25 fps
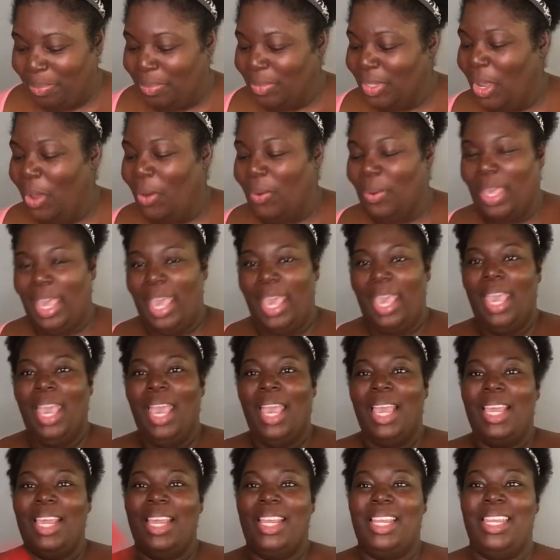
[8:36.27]
Okay,
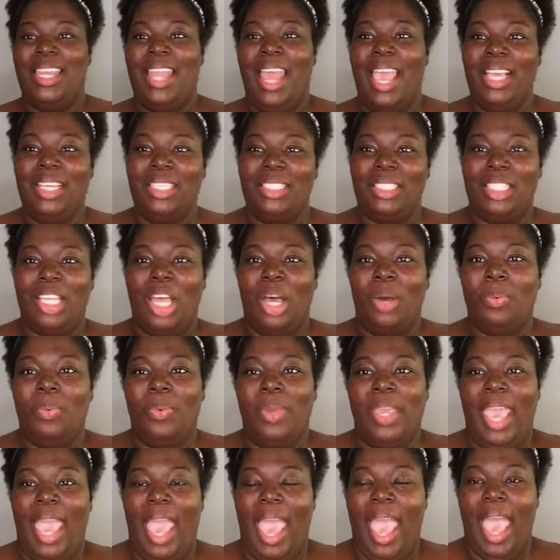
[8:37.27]
and next up
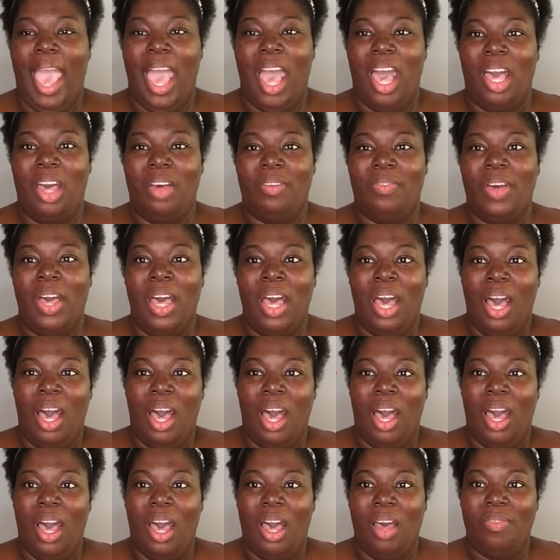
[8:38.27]
we have
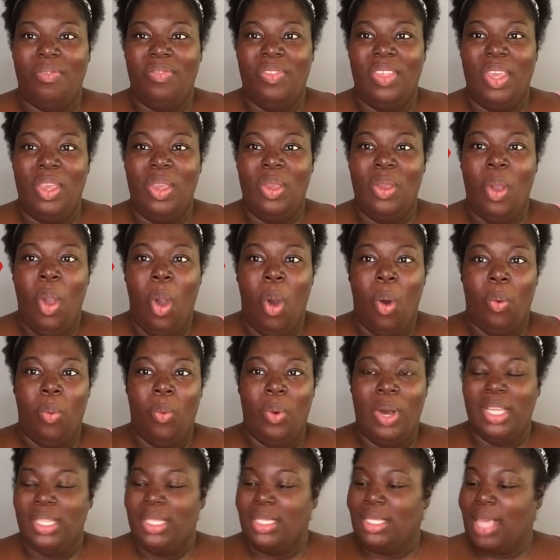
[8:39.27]
uh, the
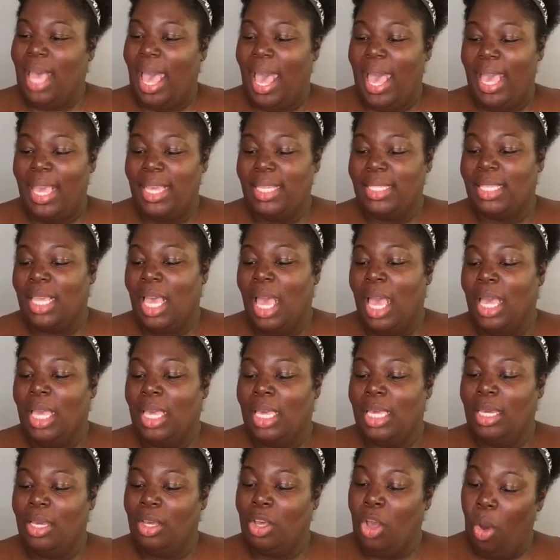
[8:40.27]
One Size
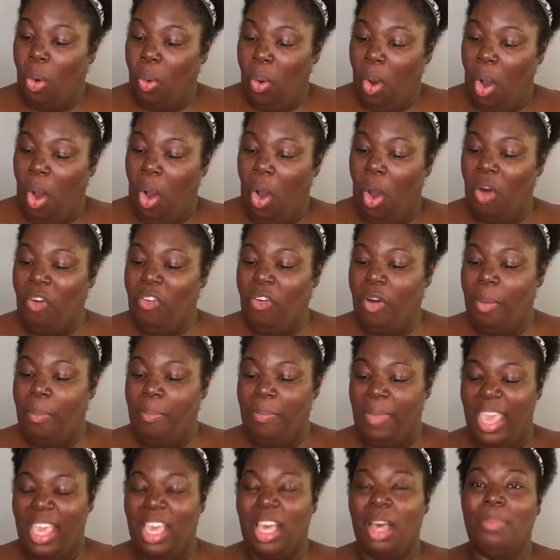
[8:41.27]
Go Off
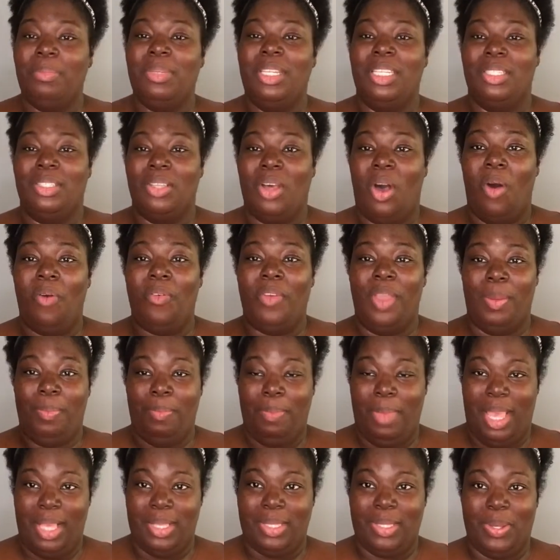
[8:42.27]
Makeup Dissolving
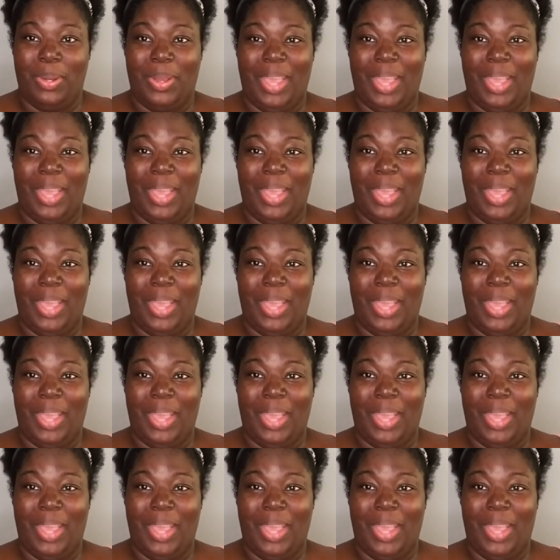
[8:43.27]
Mist.